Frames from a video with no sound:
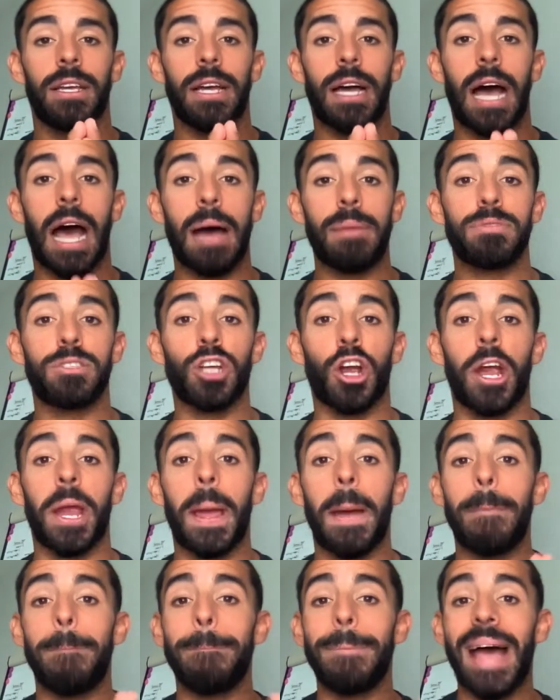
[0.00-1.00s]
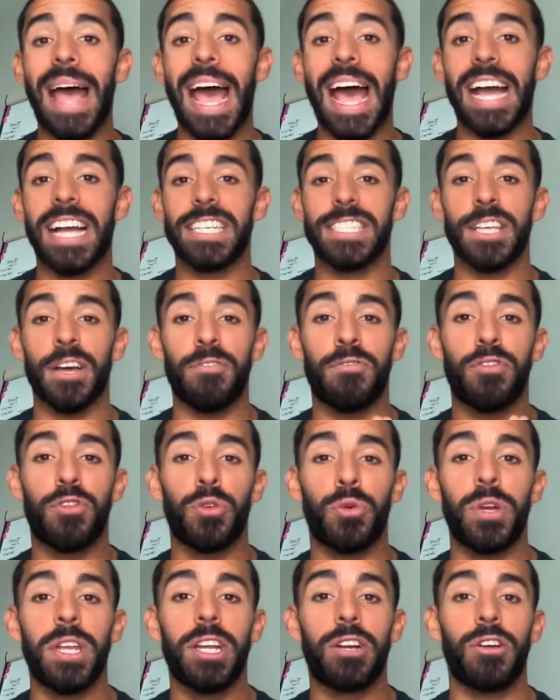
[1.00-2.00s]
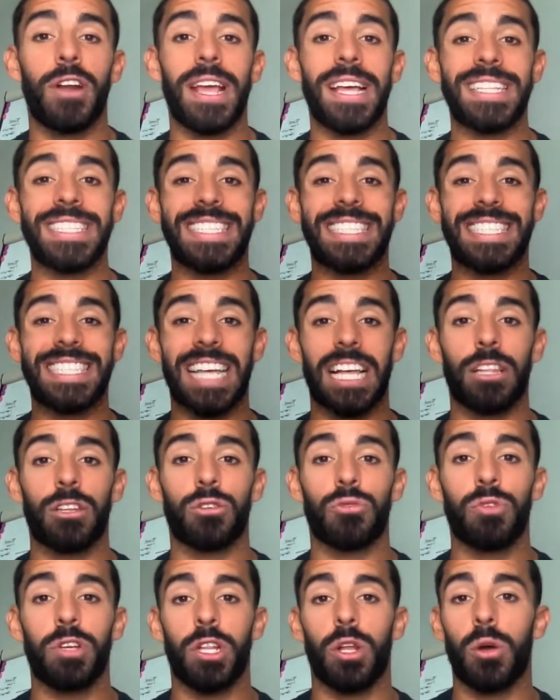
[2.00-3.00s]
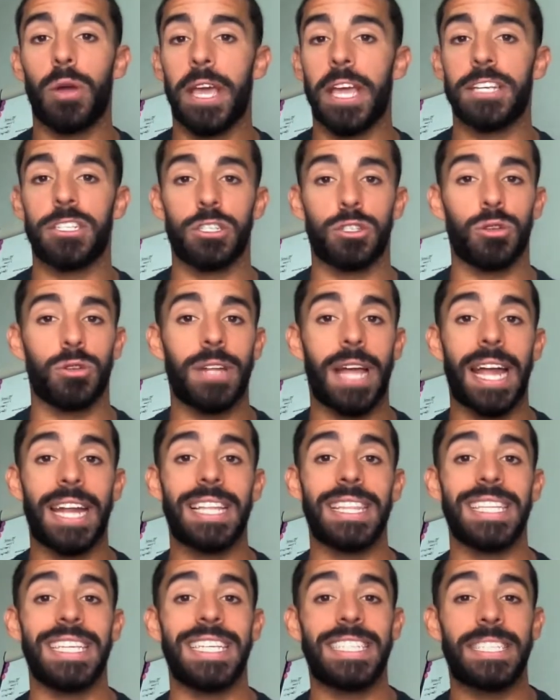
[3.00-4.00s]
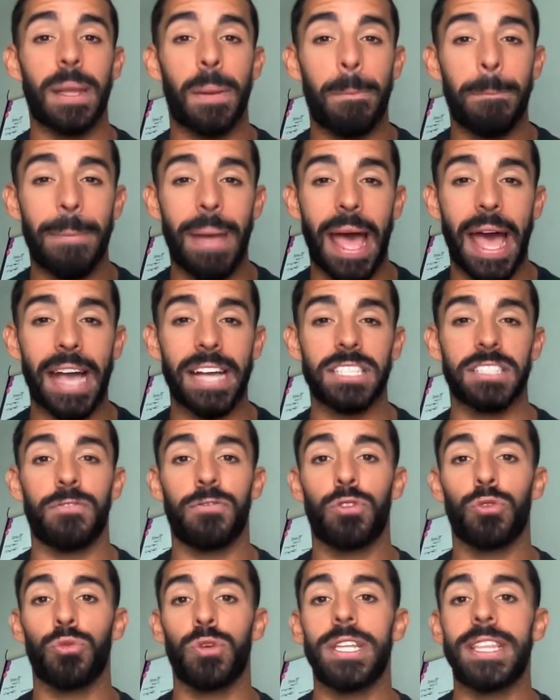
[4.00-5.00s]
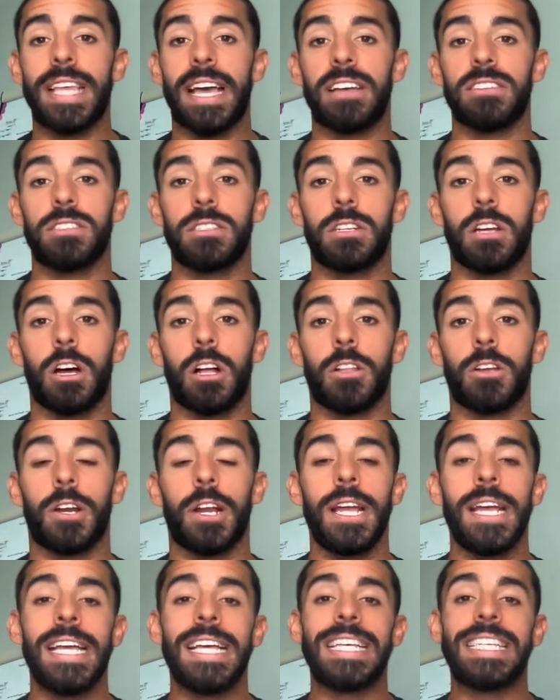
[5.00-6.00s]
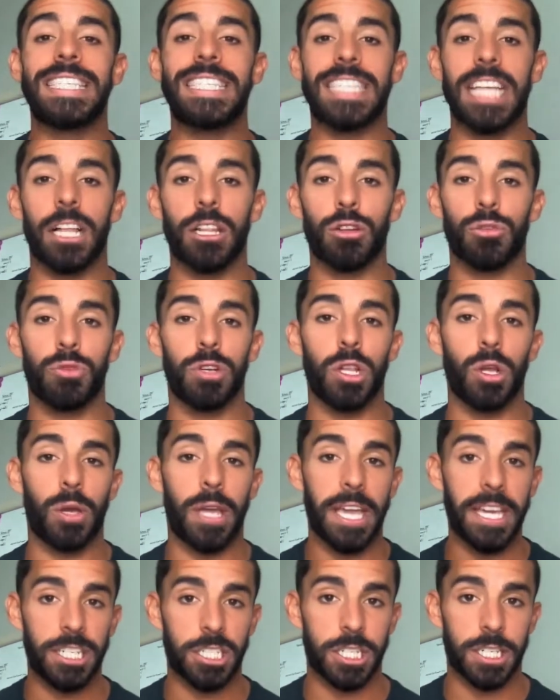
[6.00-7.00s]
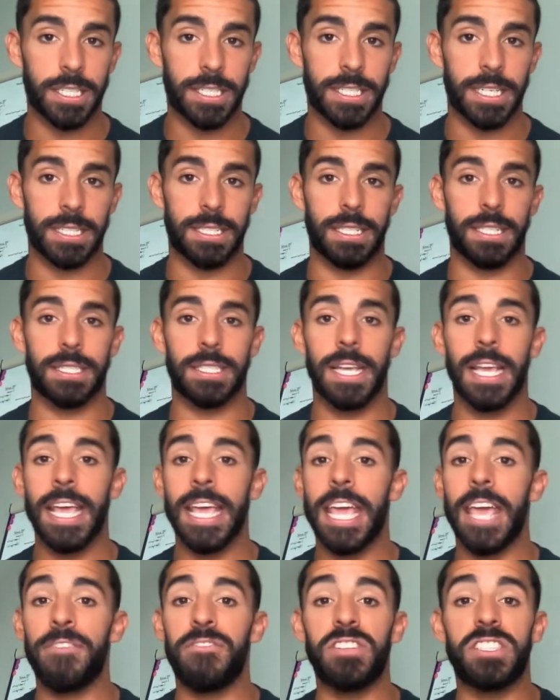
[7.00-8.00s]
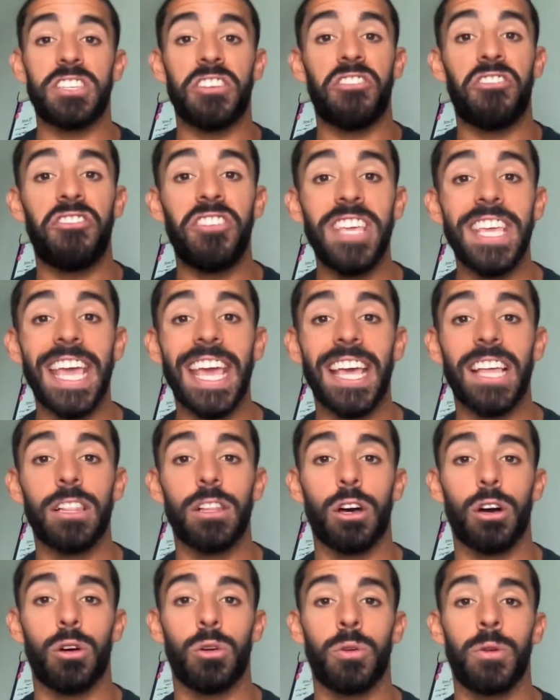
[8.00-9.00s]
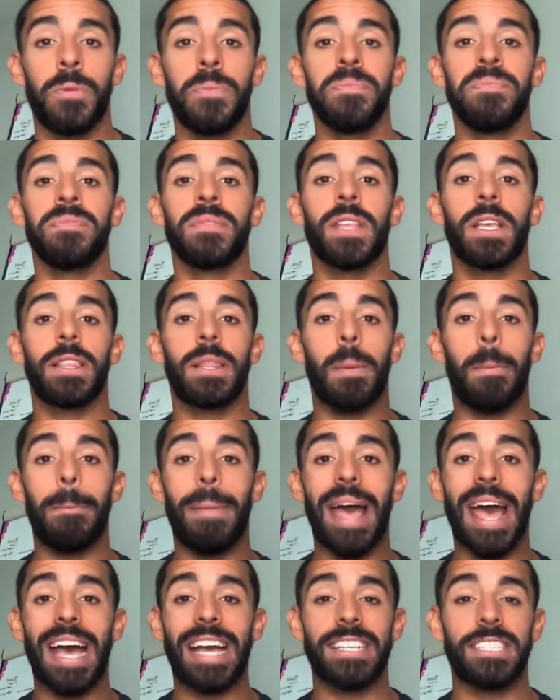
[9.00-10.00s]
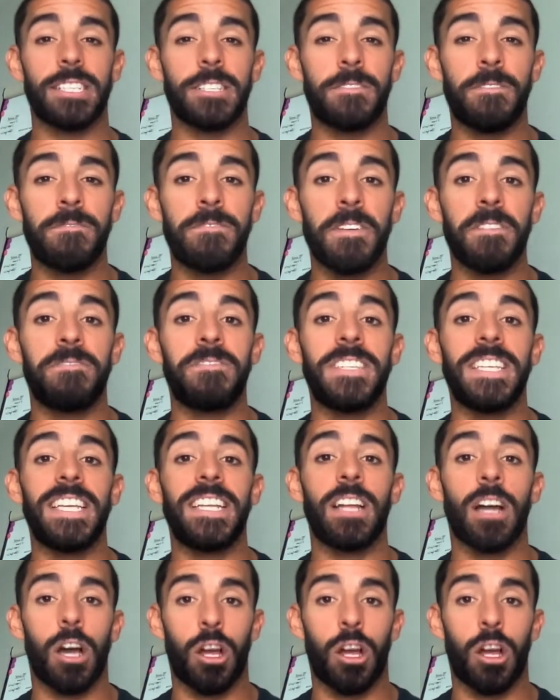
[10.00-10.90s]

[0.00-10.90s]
A max of $3,000 seller relocation. So not at least, a max of $3,000 seller relocation assistance. If it's a VA loan, the max is $1,500.